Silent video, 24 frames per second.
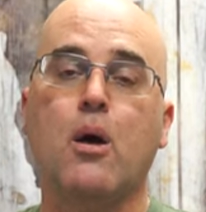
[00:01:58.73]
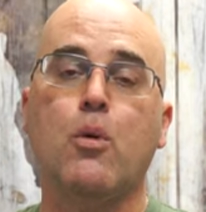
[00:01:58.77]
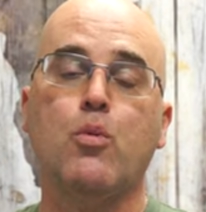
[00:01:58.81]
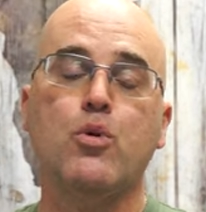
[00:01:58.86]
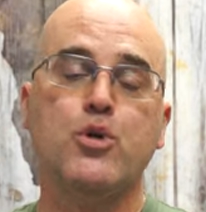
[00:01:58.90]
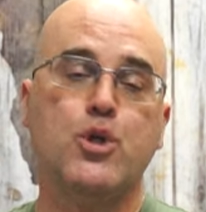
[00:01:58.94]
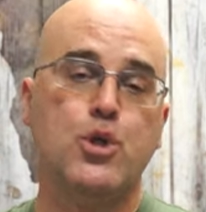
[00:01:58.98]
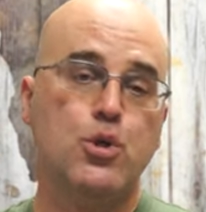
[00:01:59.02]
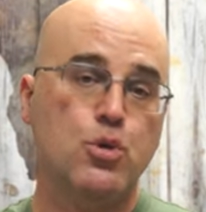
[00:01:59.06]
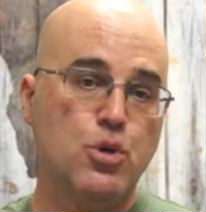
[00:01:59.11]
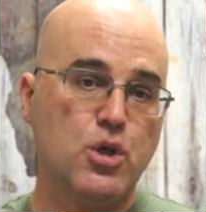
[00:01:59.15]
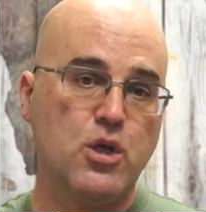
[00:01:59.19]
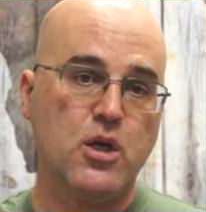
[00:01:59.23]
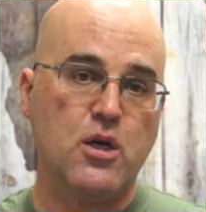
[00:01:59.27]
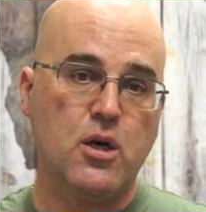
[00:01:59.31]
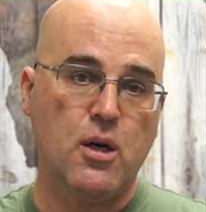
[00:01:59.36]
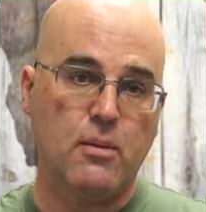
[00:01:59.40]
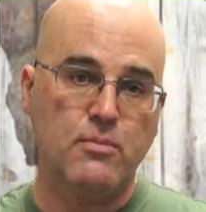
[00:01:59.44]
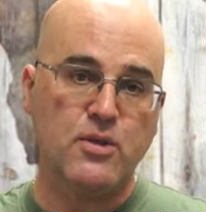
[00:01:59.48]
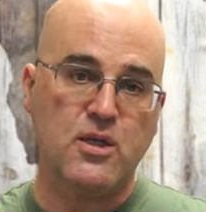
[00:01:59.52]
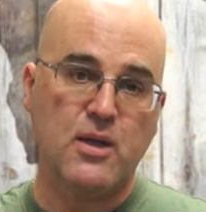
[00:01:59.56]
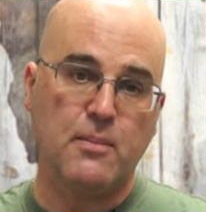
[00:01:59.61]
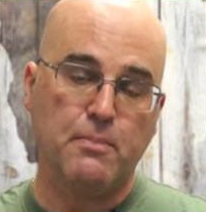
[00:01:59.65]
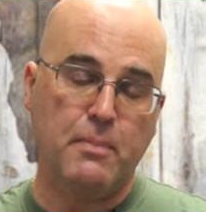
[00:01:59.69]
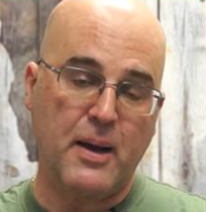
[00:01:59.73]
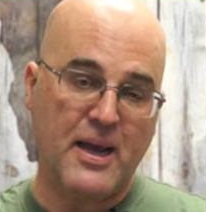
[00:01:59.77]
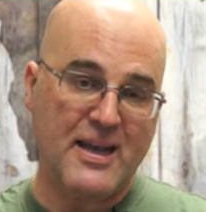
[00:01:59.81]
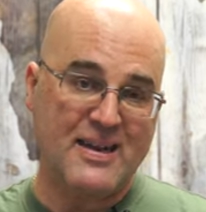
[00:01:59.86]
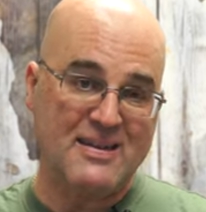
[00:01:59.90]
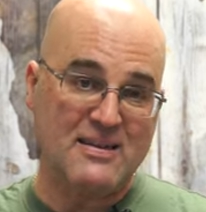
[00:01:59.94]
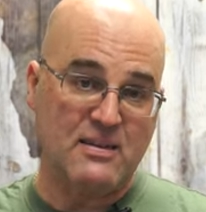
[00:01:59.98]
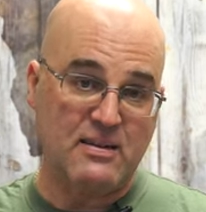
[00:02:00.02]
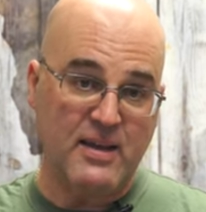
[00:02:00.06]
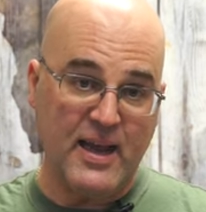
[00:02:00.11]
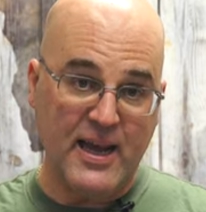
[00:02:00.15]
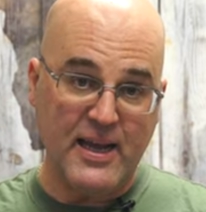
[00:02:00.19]
uh, which usually comes in
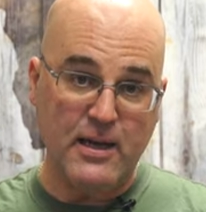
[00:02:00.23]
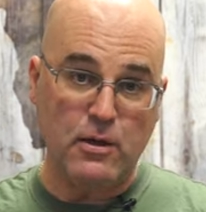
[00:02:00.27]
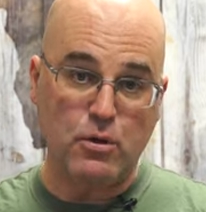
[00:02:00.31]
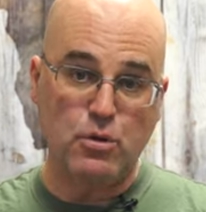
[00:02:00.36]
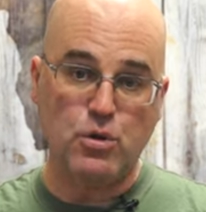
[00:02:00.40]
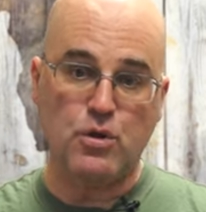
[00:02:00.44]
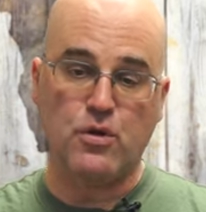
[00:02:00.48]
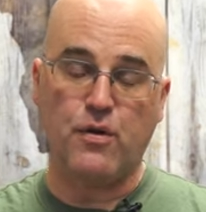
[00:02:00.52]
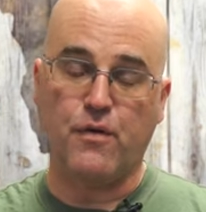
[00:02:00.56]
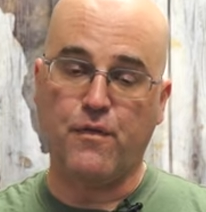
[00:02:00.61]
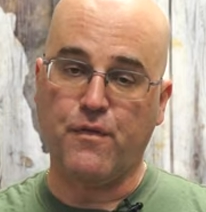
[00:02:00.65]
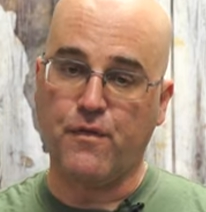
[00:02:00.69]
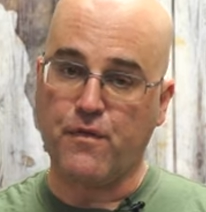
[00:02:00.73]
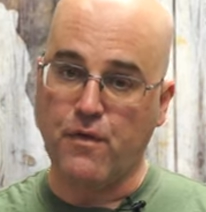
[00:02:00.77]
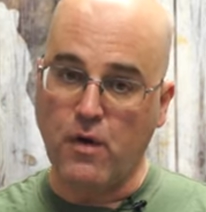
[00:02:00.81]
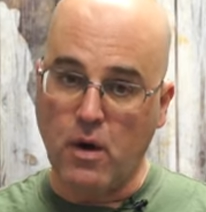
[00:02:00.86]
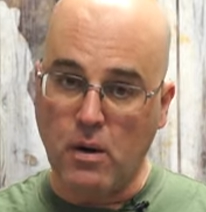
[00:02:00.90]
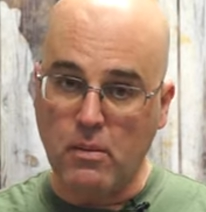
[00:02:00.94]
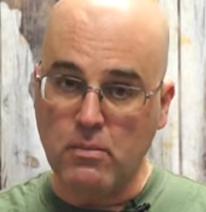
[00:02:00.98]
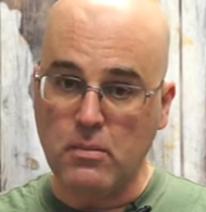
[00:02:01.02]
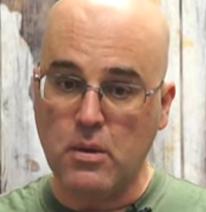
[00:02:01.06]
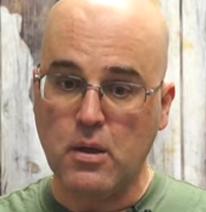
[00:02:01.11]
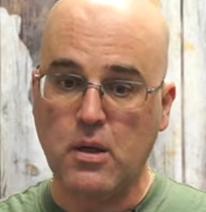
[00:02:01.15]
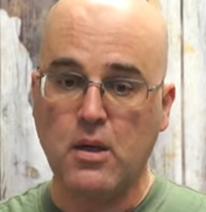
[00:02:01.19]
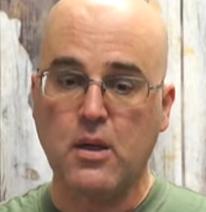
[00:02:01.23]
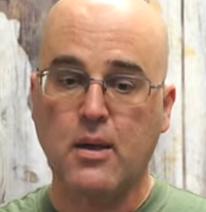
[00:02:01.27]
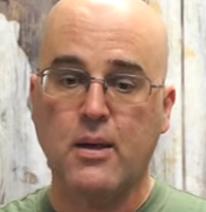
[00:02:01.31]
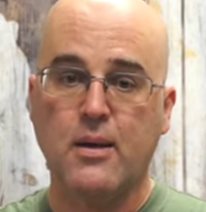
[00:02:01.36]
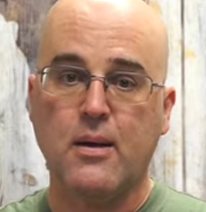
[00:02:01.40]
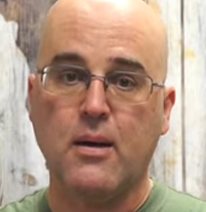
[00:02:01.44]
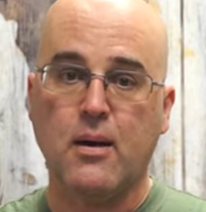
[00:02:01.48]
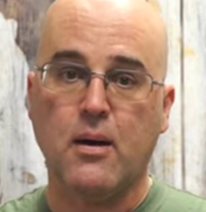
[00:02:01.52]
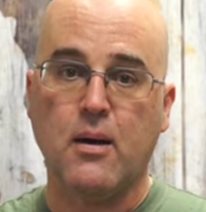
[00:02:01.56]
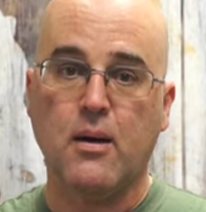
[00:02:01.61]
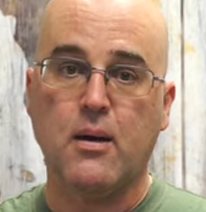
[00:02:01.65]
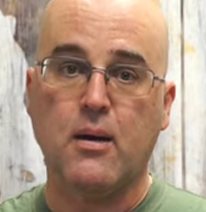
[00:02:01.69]
by containers from
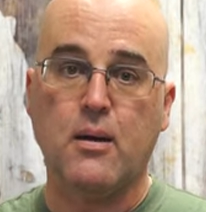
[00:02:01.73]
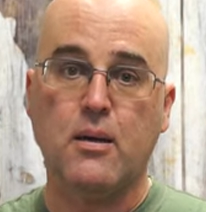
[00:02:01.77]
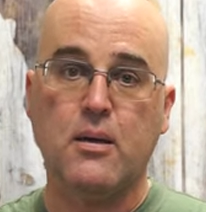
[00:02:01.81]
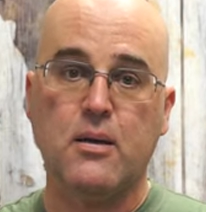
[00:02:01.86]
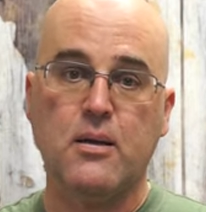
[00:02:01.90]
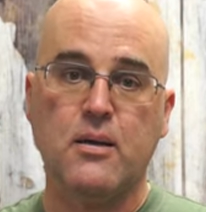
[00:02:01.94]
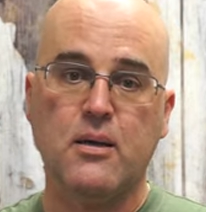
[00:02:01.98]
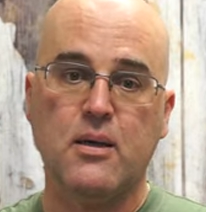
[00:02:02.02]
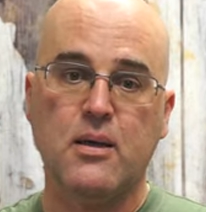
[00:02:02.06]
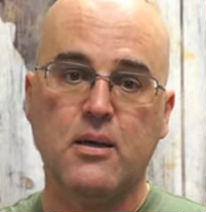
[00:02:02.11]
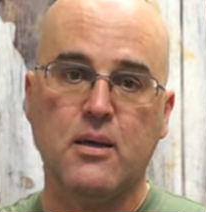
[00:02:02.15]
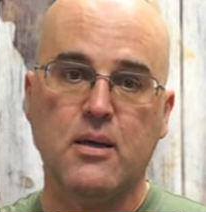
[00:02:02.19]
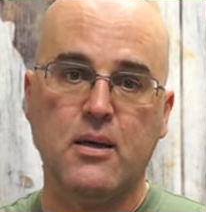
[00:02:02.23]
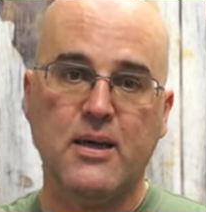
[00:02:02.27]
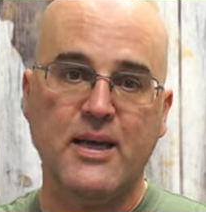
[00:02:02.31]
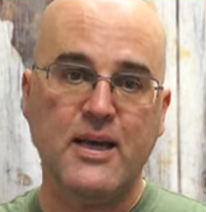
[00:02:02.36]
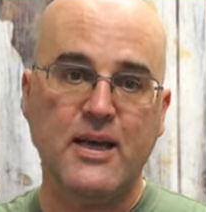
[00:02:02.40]
uh,